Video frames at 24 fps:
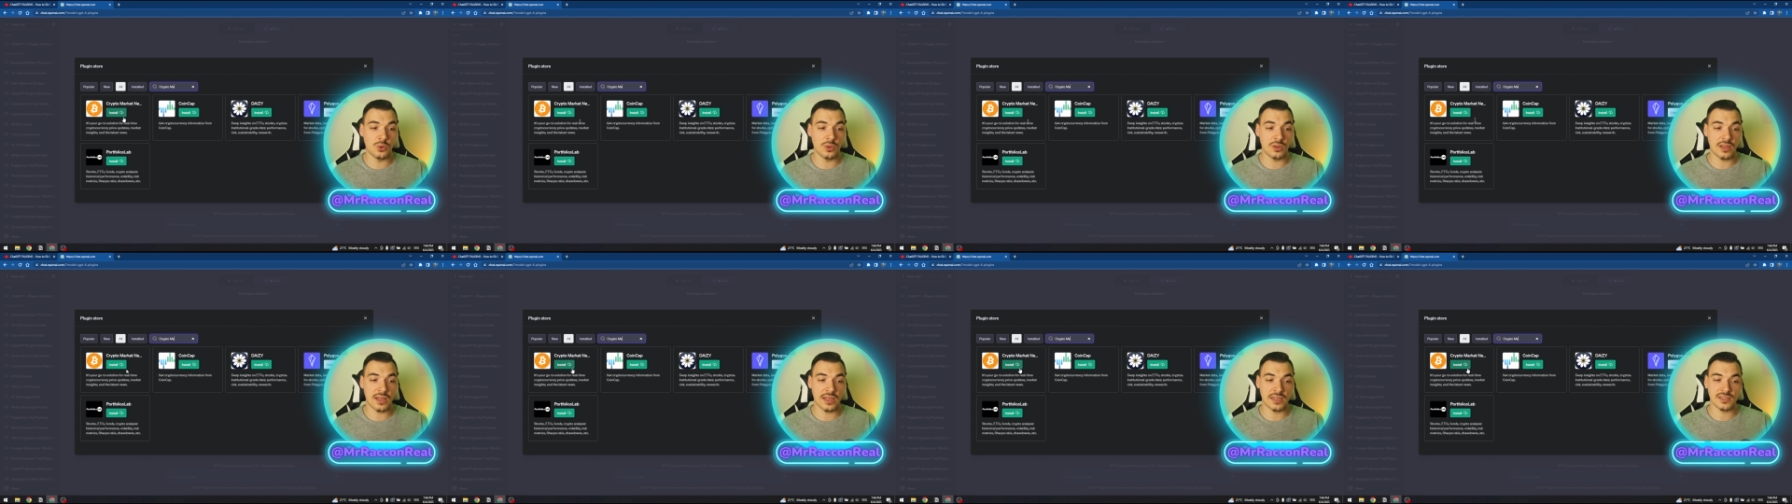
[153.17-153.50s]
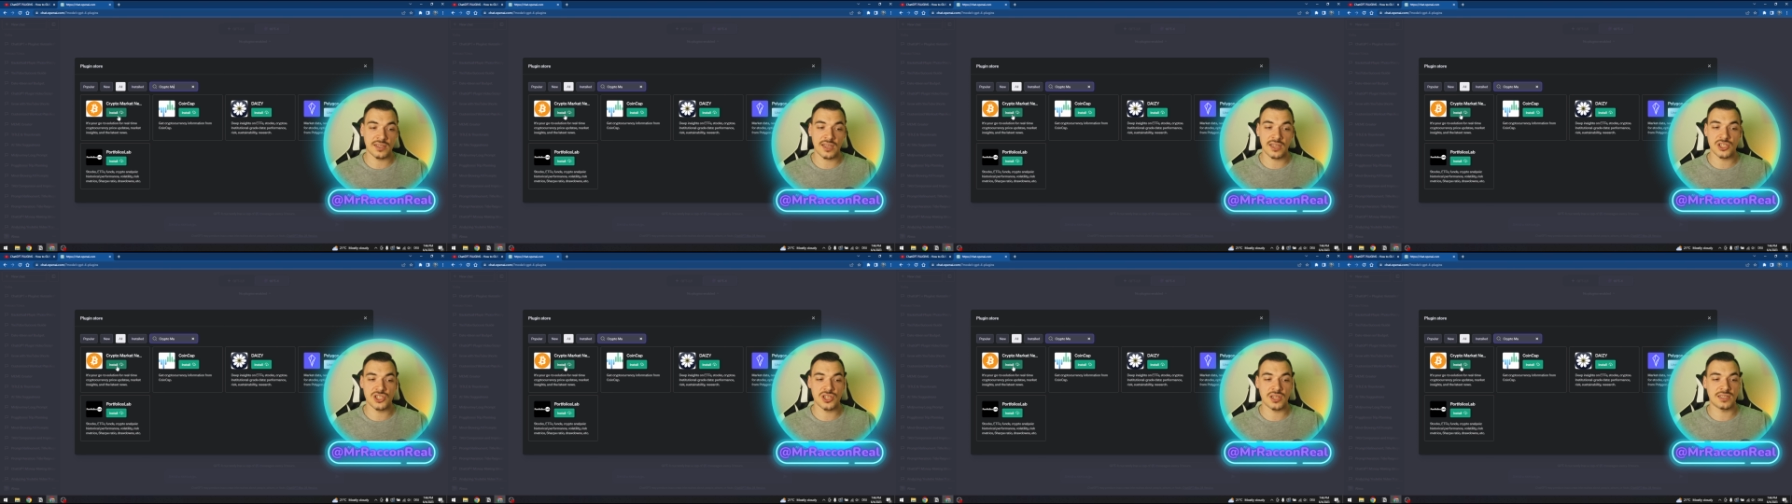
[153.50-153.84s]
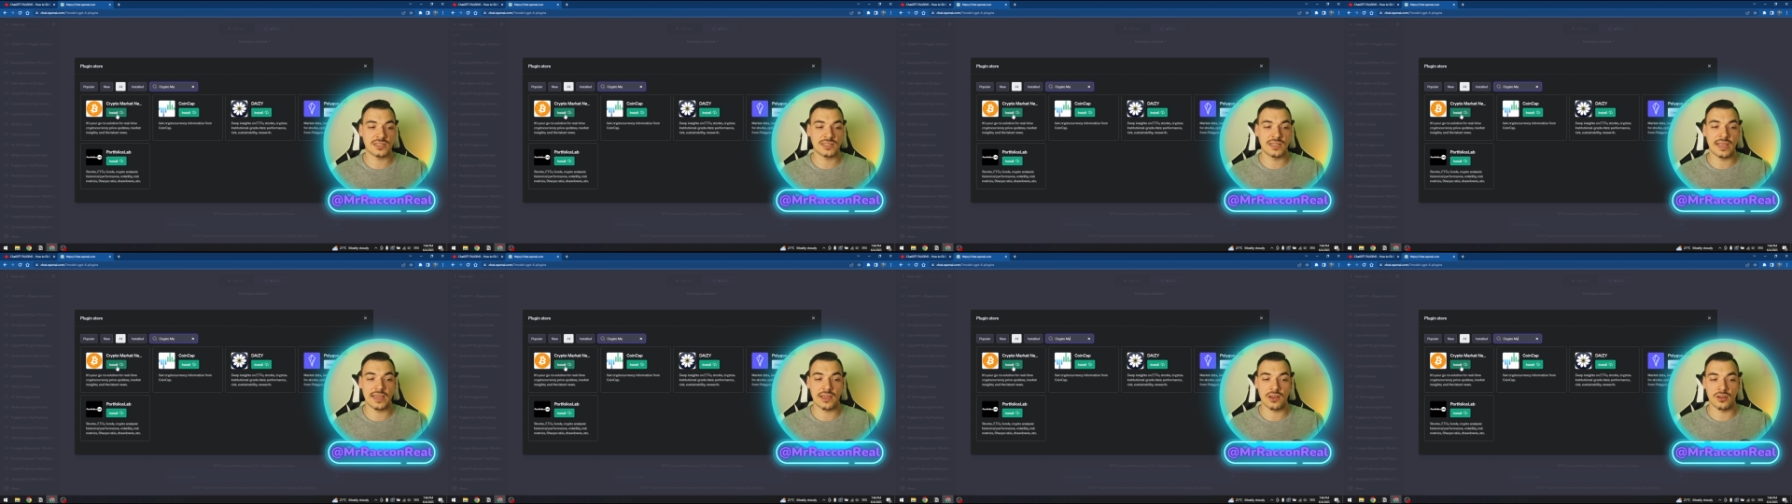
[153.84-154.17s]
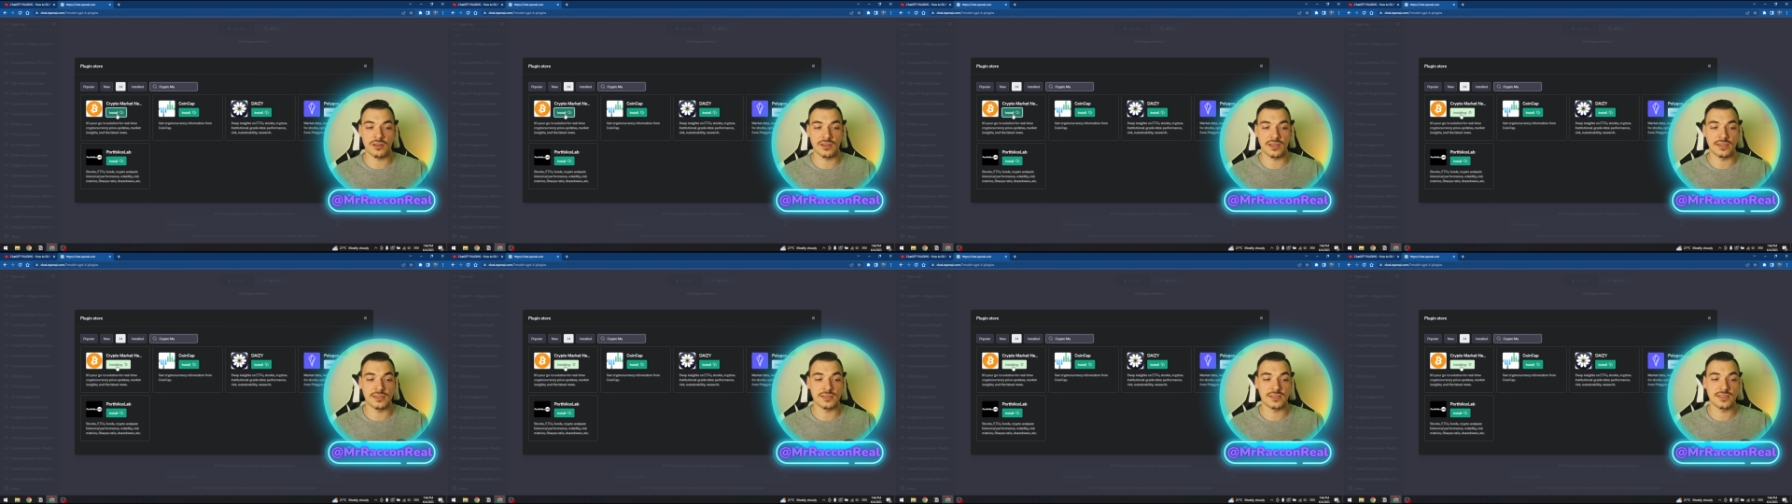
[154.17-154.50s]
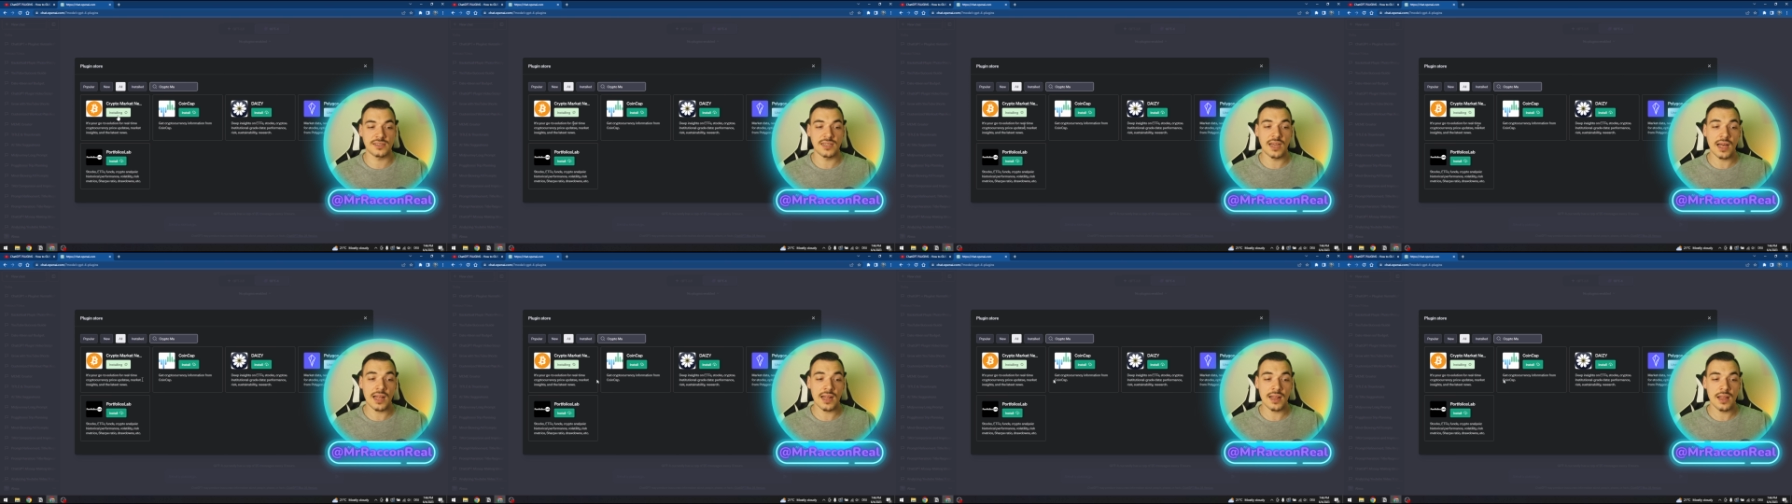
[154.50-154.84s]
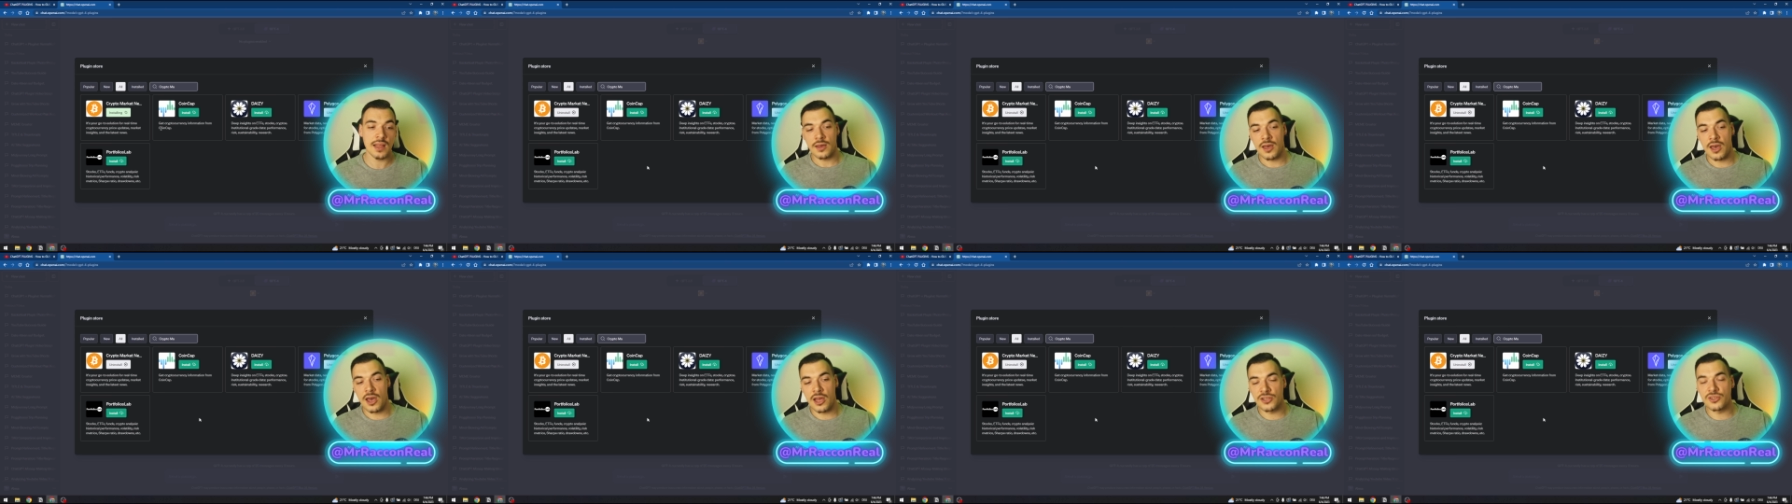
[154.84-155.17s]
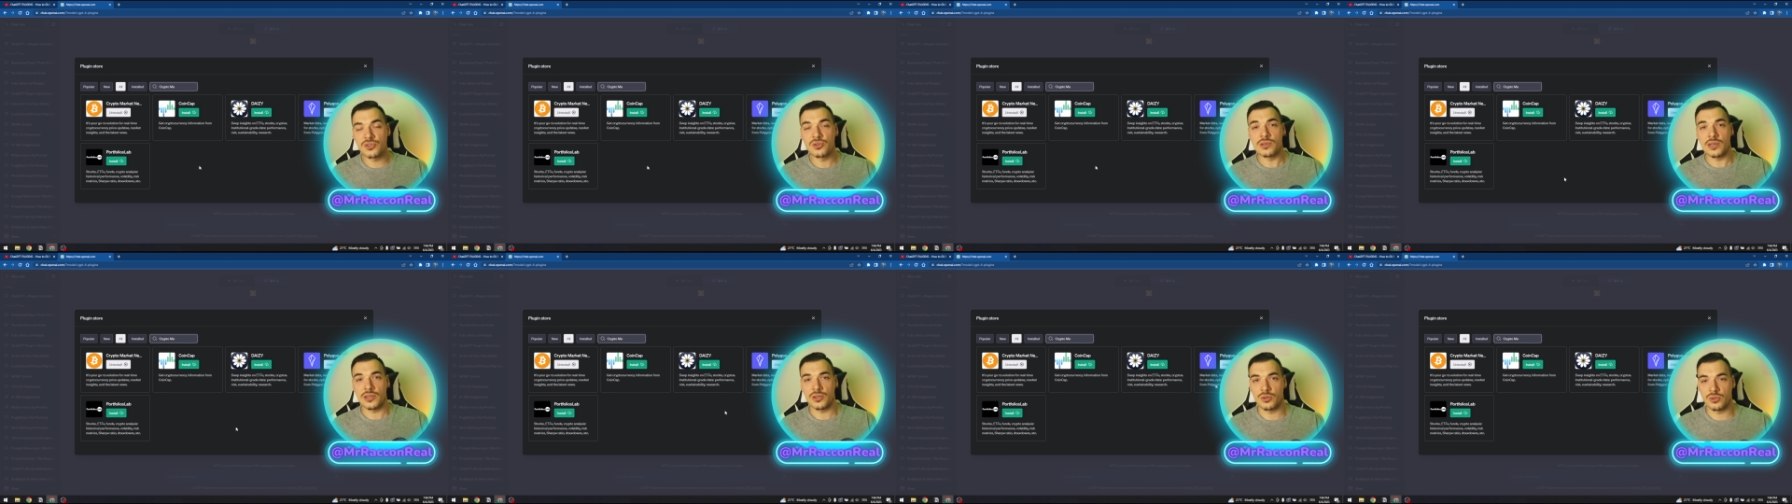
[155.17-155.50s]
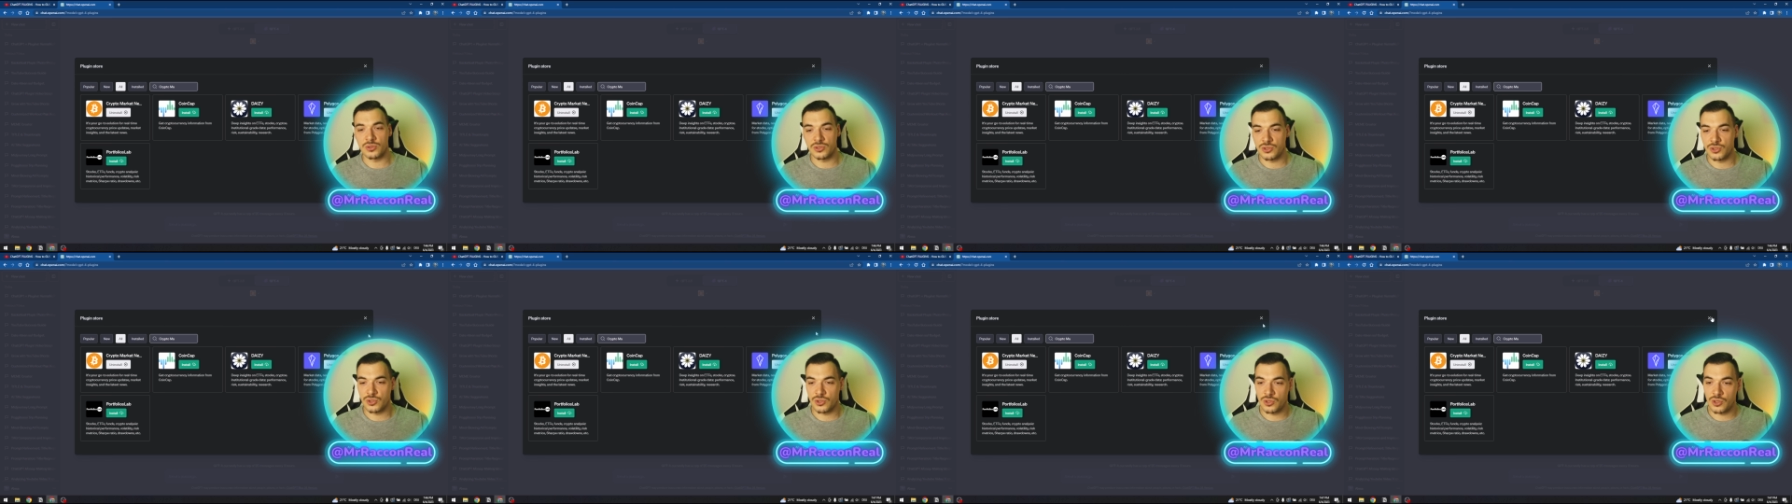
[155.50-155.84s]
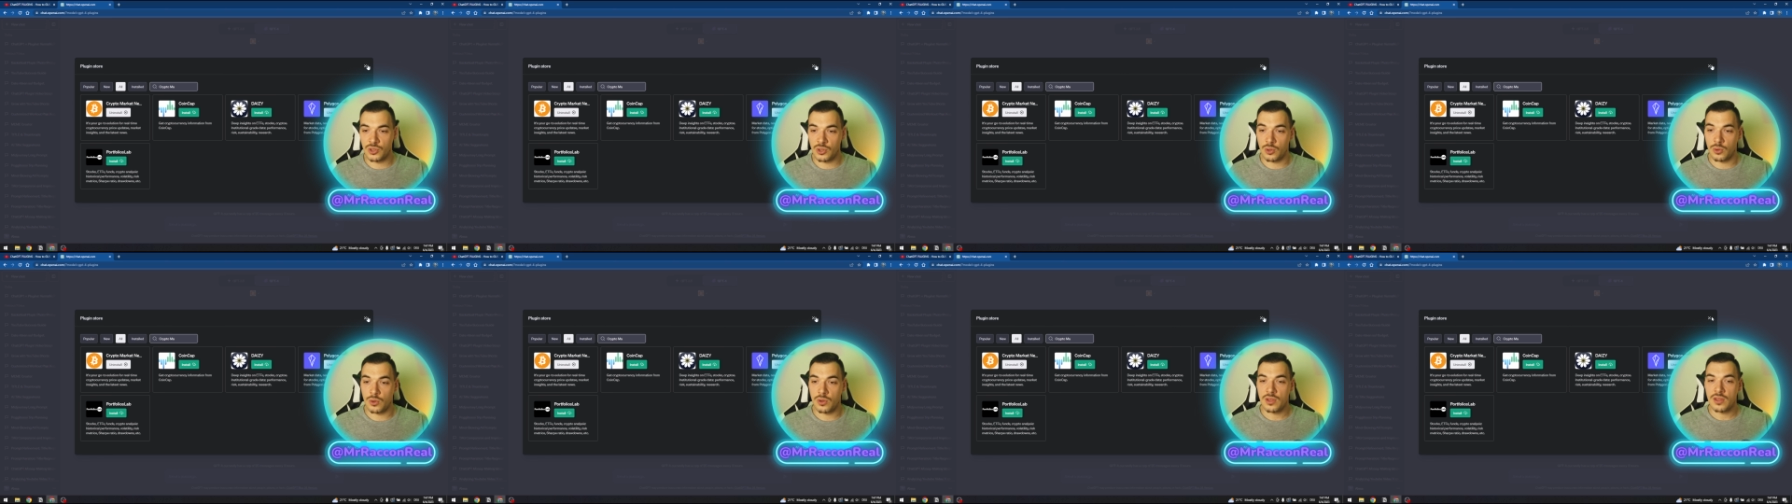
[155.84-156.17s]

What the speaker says: and then just click on install and you are good to go.